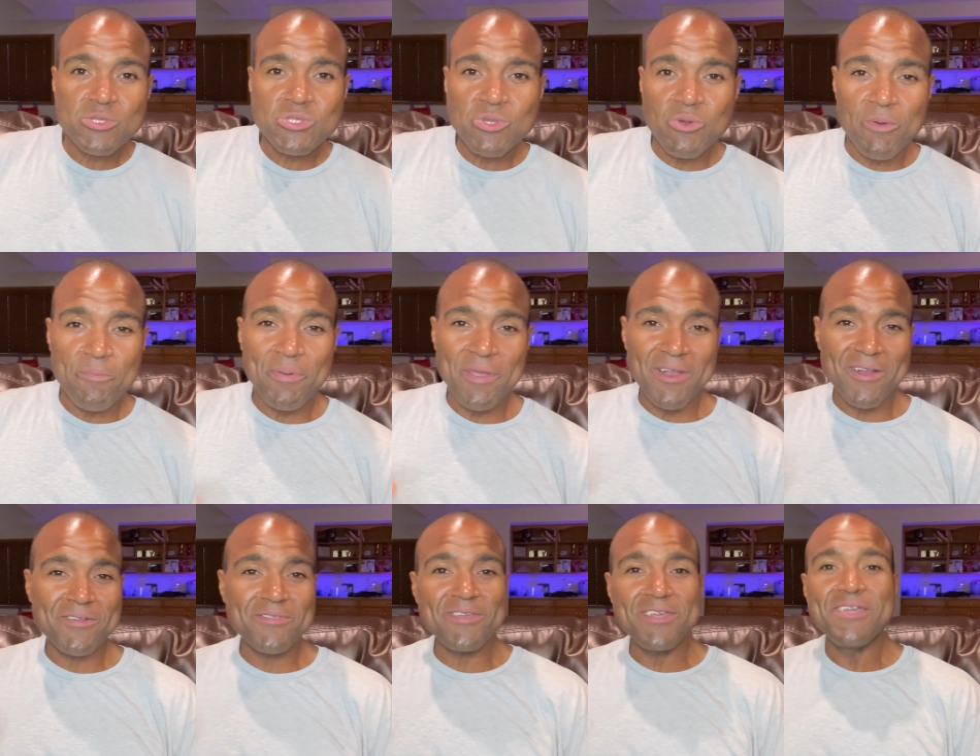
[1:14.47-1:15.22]
So
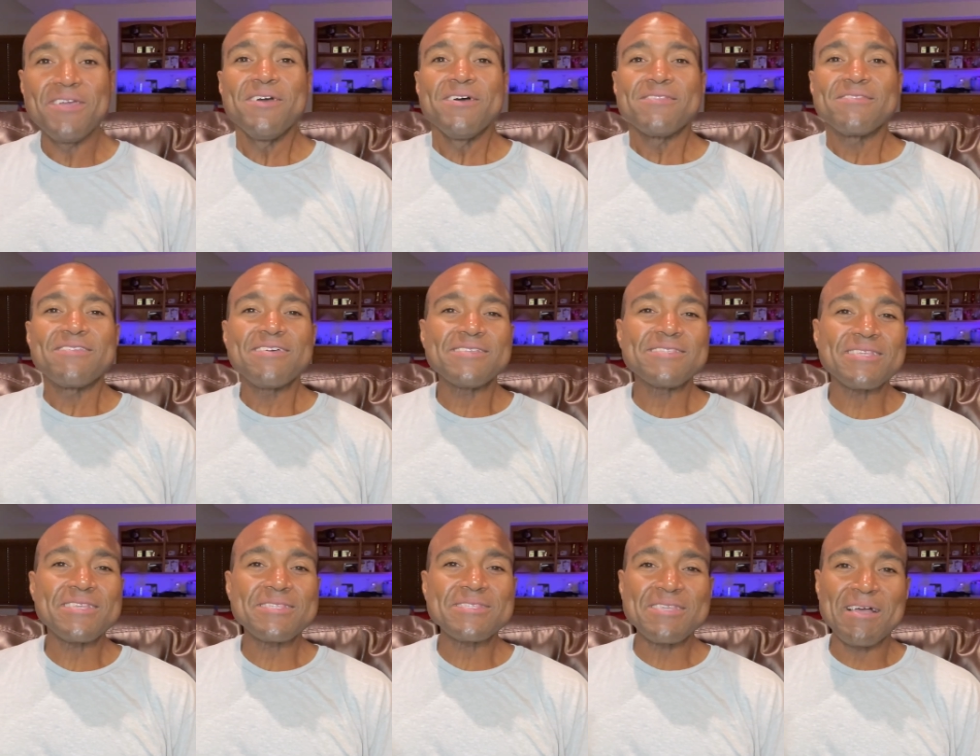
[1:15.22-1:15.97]
apparently,
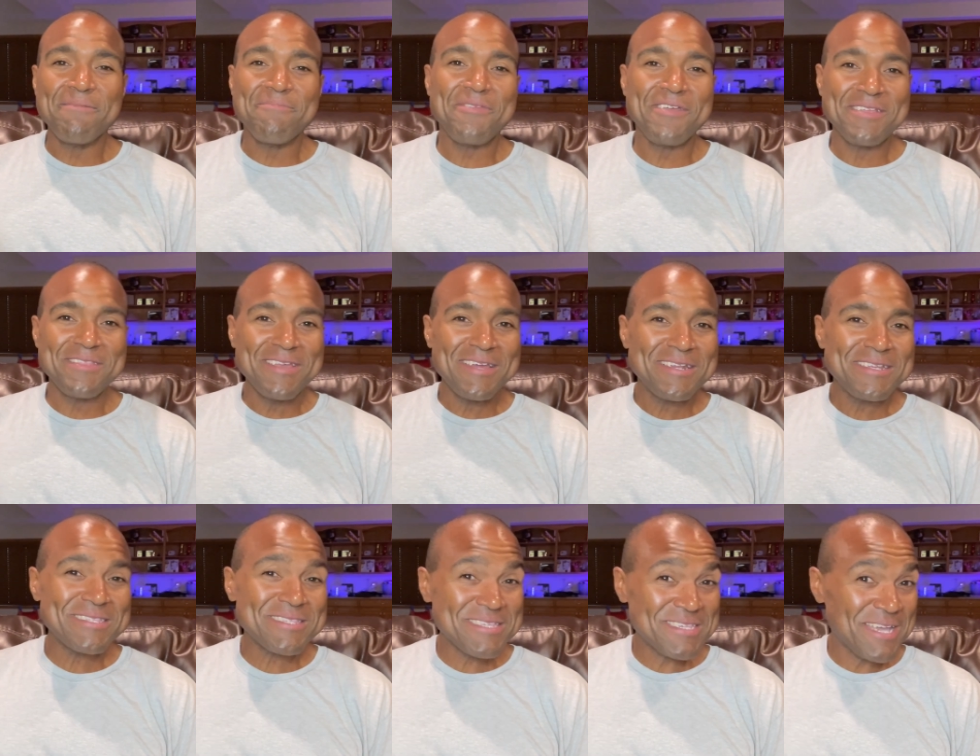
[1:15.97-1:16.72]
this is something that
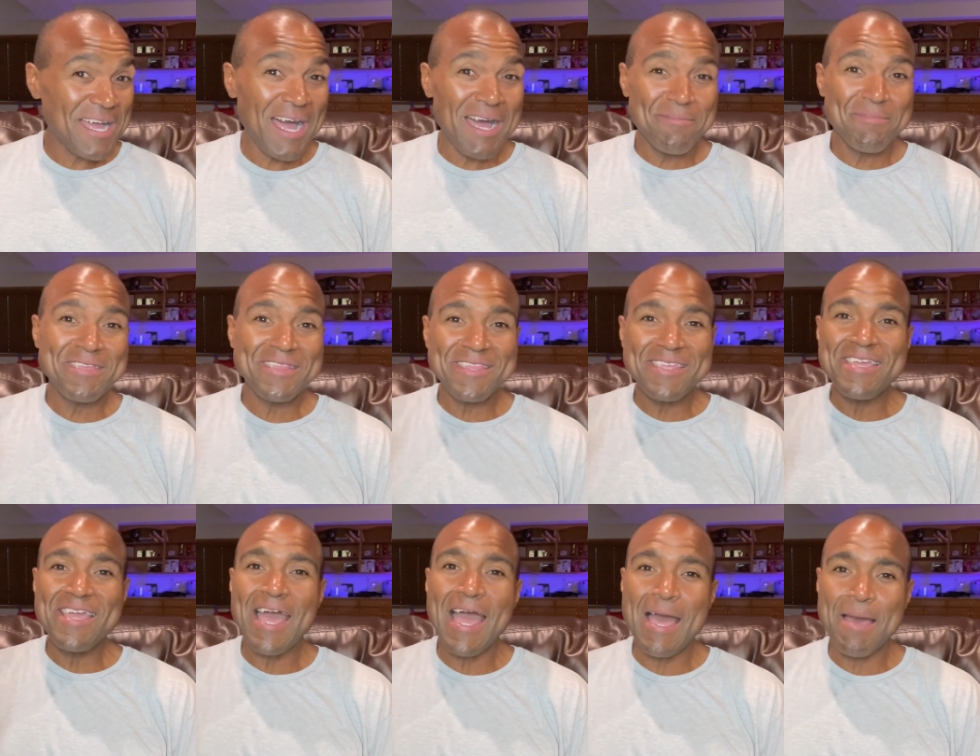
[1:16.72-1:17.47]
is
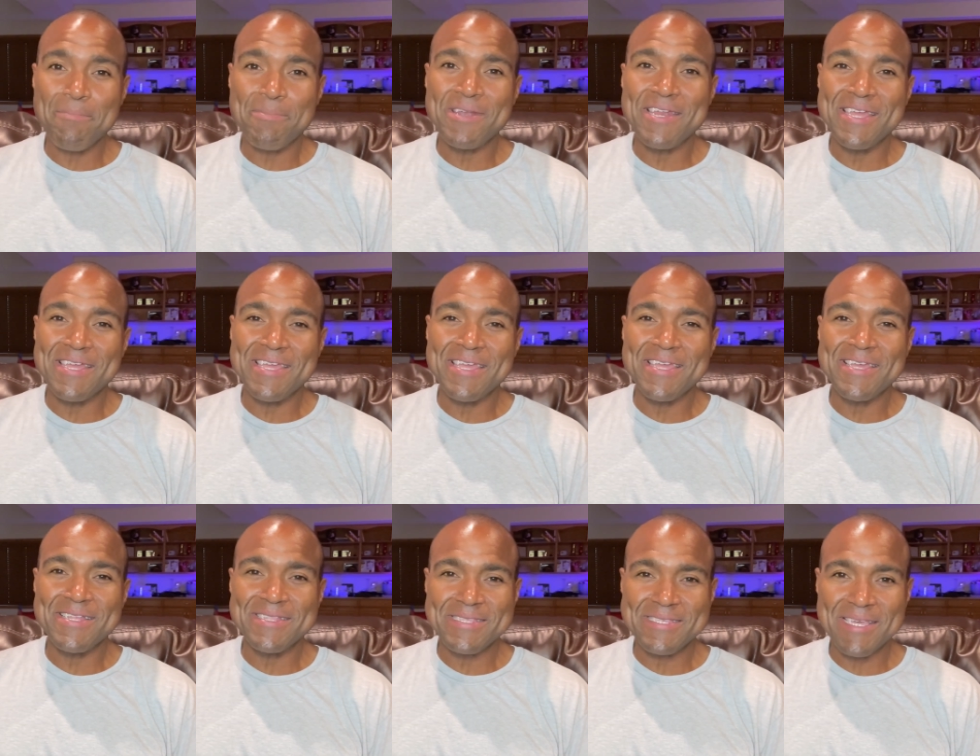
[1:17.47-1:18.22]
commonly happening
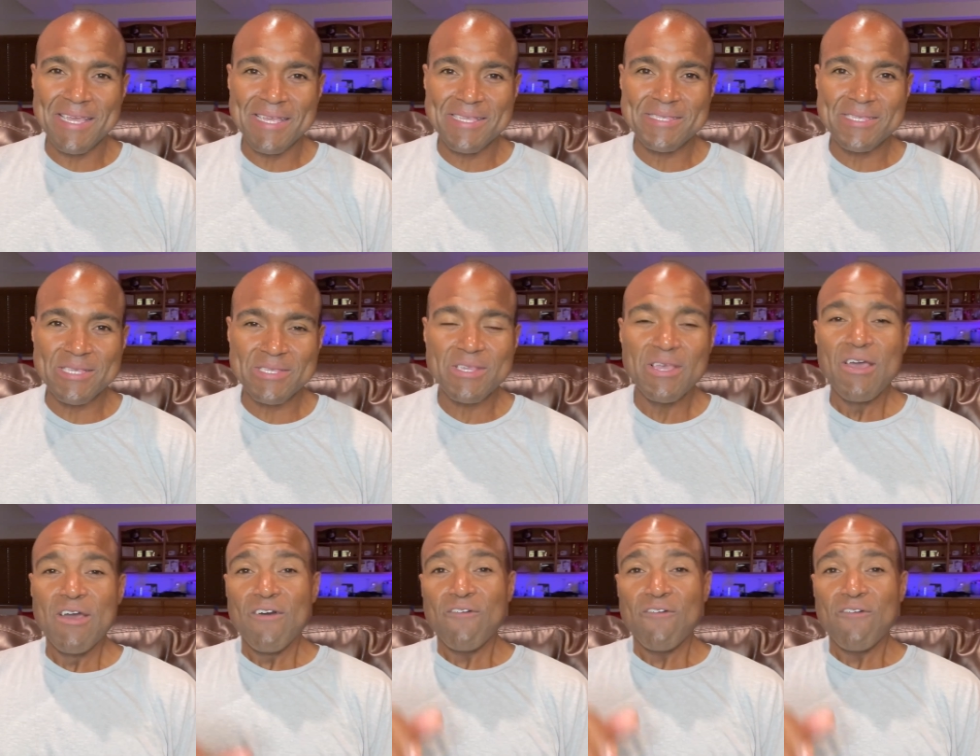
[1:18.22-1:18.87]
in Texas.